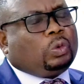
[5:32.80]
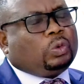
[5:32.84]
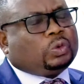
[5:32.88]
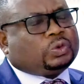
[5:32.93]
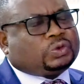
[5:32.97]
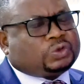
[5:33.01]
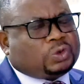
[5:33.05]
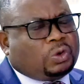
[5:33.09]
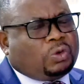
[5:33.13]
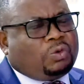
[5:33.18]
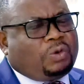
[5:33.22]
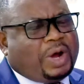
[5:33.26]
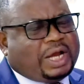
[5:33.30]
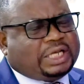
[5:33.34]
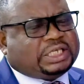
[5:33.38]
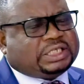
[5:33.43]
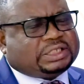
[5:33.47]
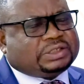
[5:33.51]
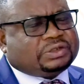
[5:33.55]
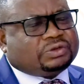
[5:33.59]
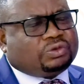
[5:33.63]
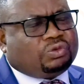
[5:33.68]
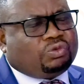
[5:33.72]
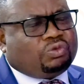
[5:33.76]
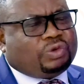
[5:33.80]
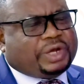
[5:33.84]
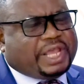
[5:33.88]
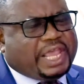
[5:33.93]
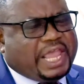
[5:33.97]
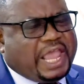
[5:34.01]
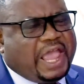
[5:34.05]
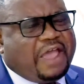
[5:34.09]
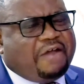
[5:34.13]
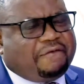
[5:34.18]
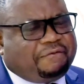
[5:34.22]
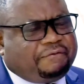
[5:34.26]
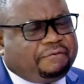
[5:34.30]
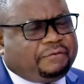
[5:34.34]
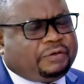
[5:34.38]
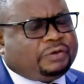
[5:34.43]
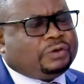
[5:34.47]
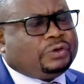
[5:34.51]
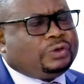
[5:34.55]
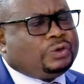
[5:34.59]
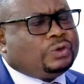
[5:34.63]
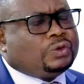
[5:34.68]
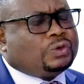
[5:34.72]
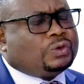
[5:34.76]
So what we have to
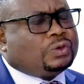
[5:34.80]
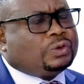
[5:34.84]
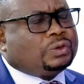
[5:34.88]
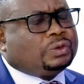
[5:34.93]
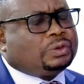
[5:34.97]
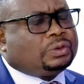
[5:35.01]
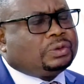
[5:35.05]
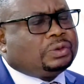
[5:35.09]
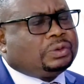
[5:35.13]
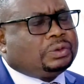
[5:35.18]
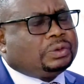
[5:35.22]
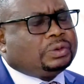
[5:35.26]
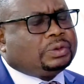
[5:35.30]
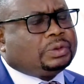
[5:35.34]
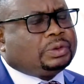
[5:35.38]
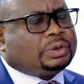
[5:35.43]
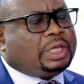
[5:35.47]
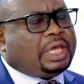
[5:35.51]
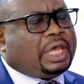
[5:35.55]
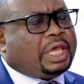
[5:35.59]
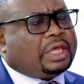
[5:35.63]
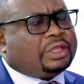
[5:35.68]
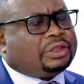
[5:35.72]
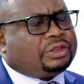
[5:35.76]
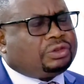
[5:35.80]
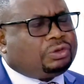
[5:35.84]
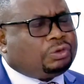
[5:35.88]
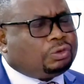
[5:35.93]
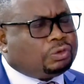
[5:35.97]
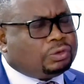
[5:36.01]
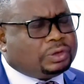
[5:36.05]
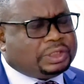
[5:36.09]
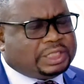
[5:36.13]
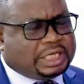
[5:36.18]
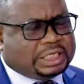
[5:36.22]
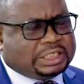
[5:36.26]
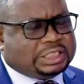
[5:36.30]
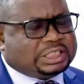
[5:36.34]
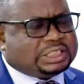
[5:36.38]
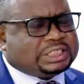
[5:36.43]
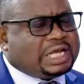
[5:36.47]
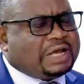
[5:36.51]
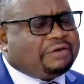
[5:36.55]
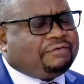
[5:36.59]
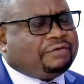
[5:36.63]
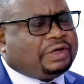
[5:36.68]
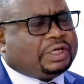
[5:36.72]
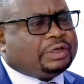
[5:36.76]
do through the
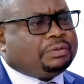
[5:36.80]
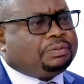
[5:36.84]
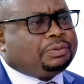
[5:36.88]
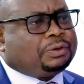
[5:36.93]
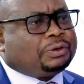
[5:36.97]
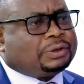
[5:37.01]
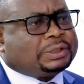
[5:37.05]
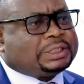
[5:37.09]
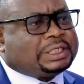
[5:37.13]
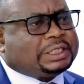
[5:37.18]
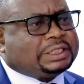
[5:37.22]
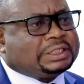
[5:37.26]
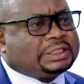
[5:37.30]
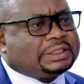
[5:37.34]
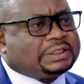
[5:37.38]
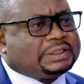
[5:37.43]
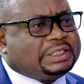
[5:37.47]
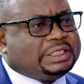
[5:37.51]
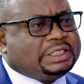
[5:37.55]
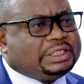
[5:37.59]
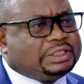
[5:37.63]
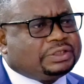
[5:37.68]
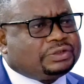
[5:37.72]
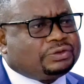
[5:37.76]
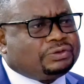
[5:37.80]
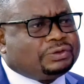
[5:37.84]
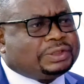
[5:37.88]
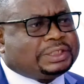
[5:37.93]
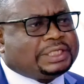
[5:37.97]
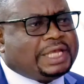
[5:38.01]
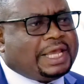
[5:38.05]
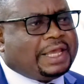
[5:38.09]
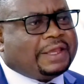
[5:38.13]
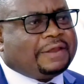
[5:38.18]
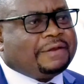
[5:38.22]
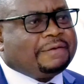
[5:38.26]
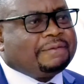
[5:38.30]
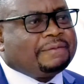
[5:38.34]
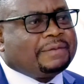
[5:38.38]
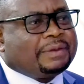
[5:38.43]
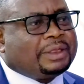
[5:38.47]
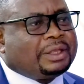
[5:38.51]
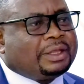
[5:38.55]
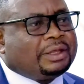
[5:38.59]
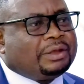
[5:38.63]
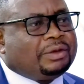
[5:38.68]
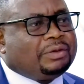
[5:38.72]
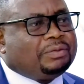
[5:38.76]
discovery process is to say,
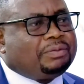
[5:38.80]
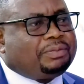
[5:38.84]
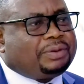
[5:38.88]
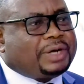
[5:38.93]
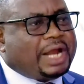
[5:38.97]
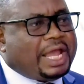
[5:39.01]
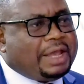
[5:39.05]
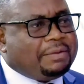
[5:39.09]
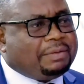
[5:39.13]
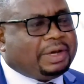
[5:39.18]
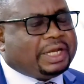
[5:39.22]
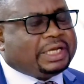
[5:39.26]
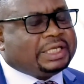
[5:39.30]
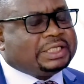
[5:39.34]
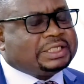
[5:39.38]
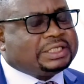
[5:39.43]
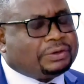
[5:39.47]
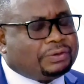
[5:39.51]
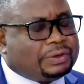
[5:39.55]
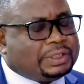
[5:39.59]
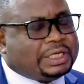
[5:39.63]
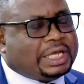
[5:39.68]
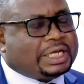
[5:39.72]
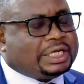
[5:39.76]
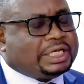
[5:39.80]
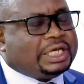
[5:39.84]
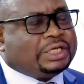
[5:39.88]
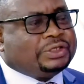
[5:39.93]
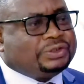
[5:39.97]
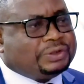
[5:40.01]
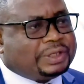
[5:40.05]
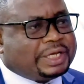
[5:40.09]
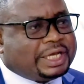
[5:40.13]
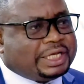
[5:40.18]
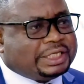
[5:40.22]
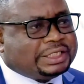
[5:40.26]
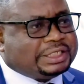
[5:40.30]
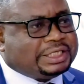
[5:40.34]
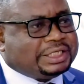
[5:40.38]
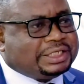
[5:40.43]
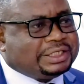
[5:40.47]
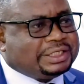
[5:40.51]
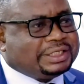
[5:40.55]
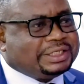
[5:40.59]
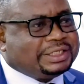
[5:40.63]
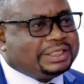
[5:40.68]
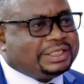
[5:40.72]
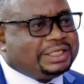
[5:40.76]
primary and secondary education,
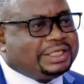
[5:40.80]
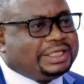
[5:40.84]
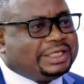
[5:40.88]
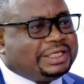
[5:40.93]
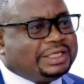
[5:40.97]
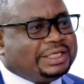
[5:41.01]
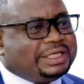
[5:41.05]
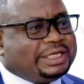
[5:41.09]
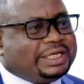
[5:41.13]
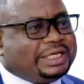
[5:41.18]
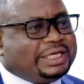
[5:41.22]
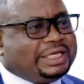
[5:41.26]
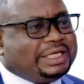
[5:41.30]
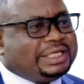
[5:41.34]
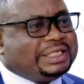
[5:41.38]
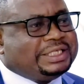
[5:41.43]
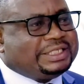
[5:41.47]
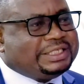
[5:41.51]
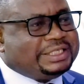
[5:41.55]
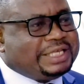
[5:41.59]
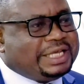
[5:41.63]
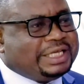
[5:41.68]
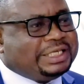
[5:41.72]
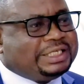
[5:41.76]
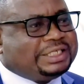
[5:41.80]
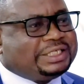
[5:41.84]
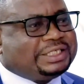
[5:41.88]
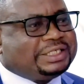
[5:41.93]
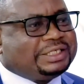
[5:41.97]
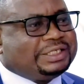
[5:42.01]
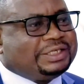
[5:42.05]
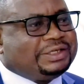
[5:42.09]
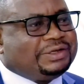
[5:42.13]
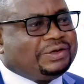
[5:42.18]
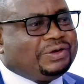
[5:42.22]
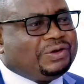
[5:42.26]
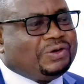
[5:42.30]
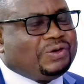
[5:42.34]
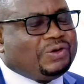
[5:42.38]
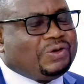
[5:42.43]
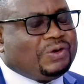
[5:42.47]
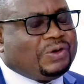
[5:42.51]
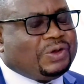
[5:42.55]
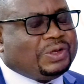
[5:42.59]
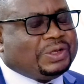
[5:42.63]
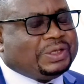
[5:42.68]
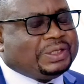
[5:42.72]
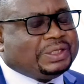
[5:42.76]
is it
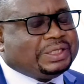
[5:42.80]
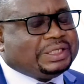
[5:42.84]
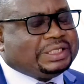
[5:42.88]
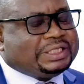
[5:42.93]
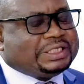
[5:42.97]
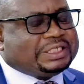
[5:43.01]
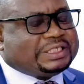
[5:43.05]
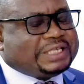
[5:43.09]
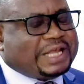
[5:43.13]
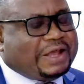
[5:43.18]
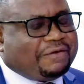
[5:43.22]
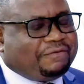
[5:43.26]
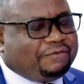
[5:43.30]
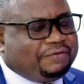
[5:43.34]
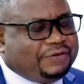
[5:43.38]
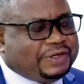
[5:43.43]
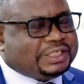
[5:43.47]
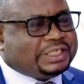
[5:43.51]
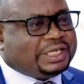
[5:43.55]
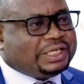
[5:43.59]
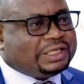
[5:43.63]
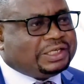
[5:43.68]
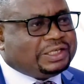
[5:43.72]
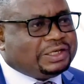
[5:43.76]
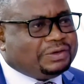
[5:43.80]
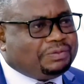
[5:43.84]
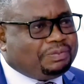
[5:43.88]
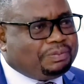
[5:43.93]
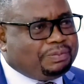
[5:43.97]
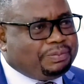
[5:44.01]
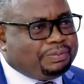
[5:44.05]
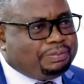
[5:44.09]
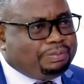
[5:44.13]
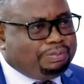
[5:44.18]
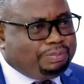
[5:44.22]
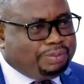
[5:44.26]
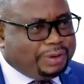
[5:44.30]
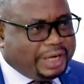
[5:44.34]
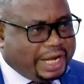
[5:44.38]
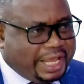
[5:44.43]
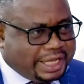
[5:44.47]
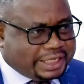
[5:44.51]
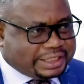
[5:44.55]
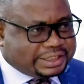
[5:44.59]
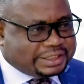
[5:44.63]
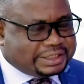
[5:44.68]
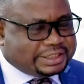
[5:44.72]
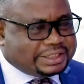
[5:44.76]
sufficiently
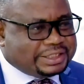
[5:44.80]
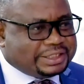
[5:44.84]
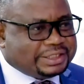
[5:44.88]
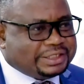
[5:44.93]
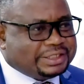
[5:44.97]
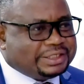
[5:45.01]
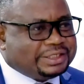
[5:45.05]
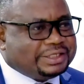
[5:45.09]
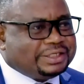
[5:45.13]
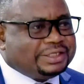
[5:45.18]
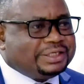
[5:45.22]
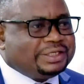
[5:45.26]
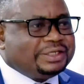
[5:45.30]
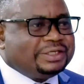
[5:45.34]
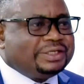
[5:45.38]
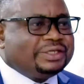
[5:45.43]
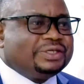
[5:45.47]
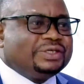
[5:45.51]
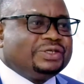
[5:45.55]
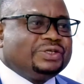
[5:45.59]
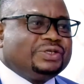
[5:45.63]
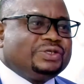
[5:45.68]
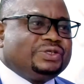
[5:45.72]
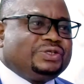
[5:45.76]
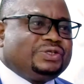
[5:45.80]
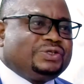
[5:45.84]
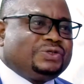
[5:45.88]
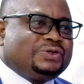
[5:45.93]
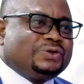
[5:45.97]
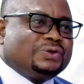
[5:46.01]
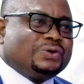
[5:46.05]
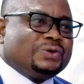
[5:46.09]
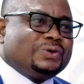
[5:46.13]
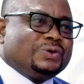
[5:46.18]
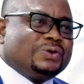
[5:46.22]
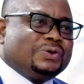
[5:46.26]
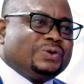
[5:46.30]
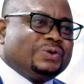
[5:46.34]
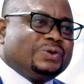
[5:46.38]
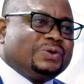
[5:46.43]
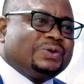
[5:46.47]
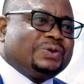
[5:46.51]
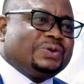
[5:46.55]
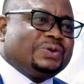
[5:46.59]
placed to